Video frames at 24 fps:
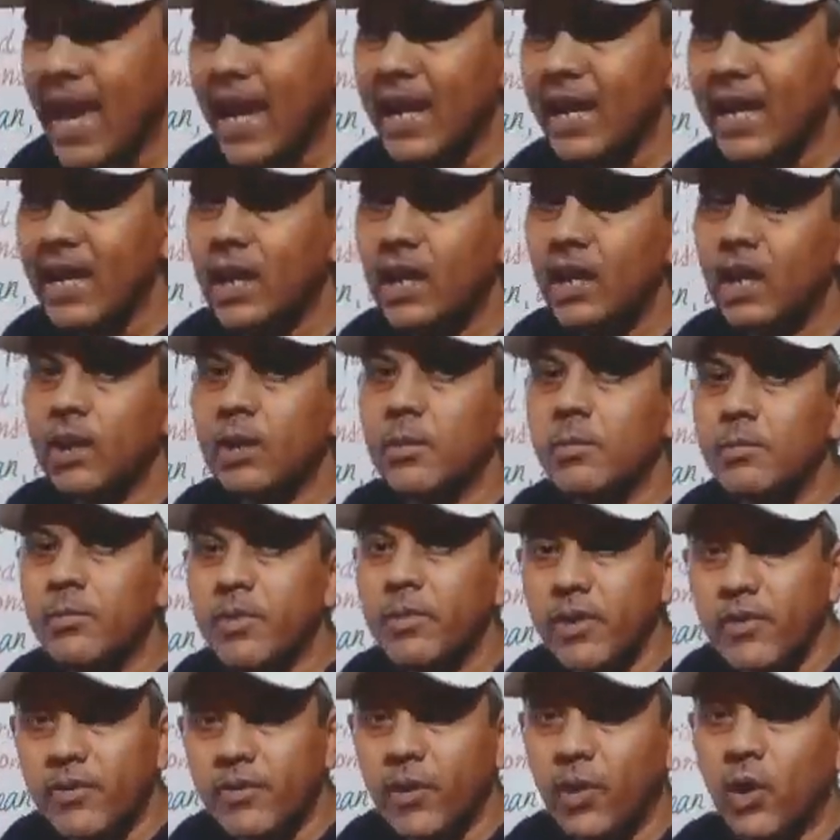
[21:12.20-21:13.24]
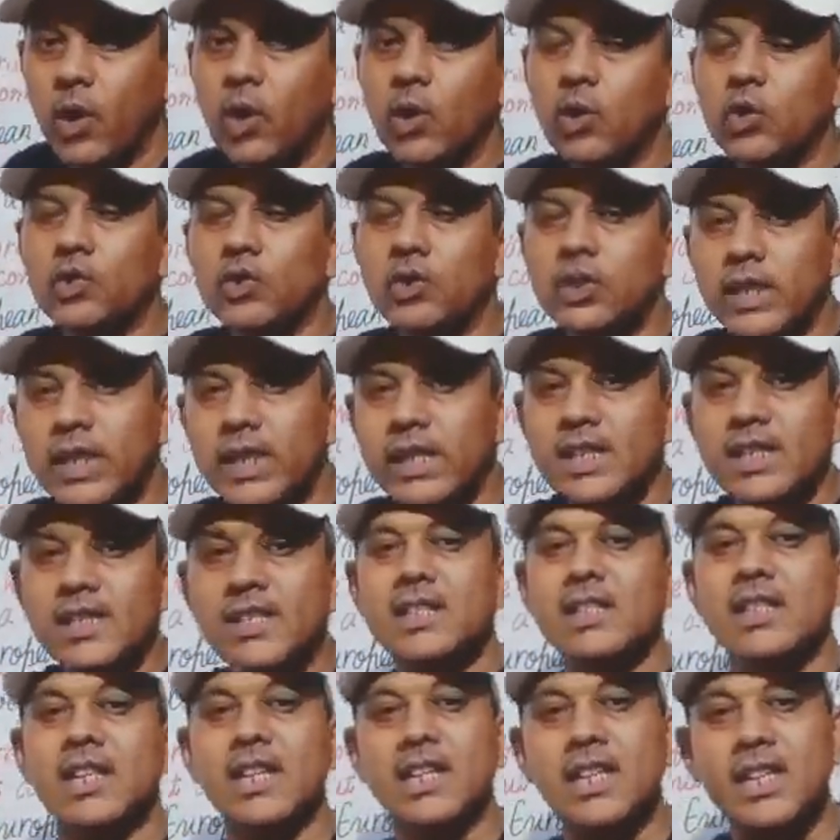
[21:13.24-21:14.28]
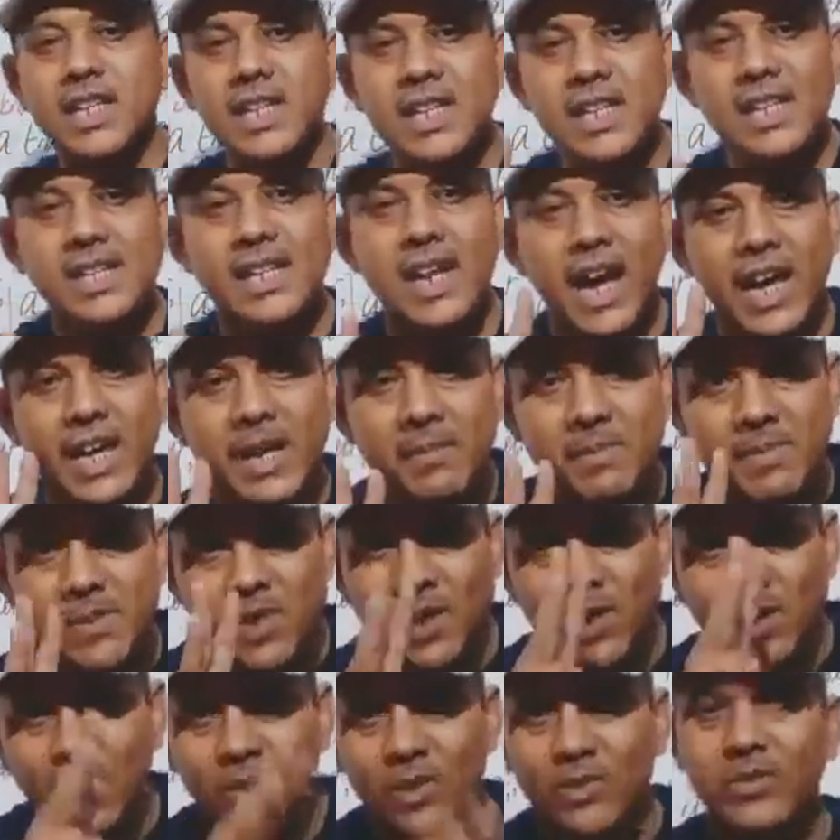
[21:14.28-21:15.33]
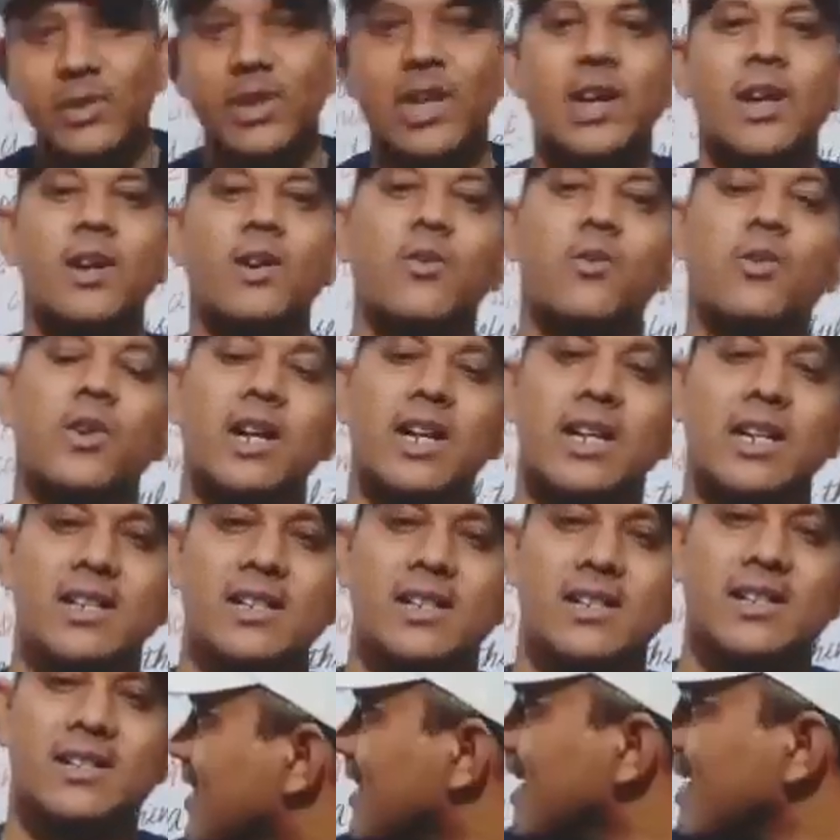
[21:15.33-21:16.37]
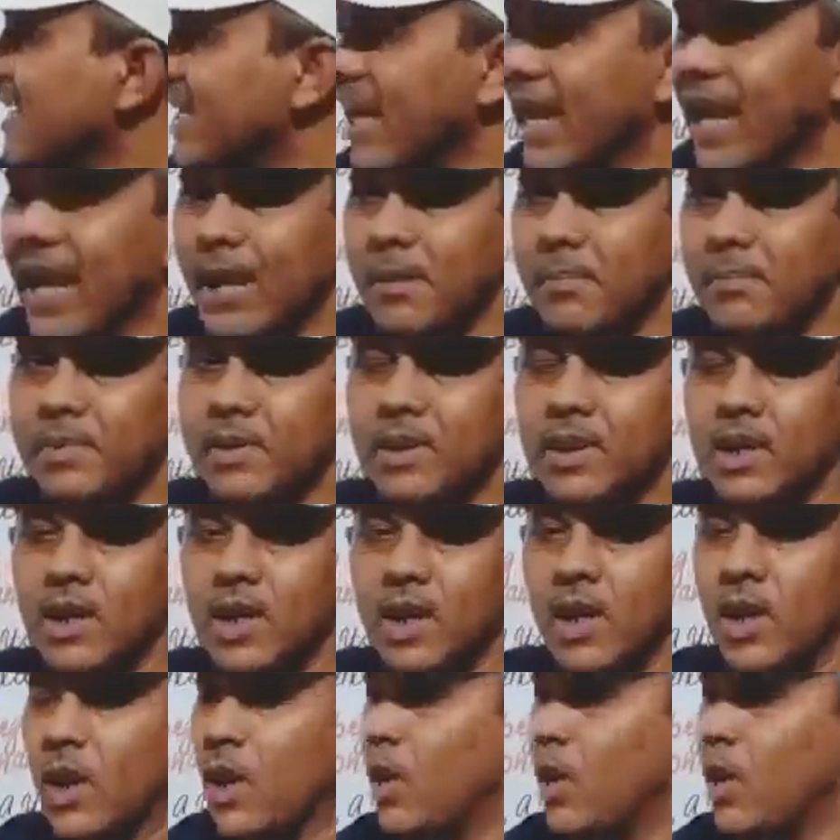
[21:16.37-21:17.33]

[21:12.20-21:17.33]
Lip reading: N before these three types of words. Recap: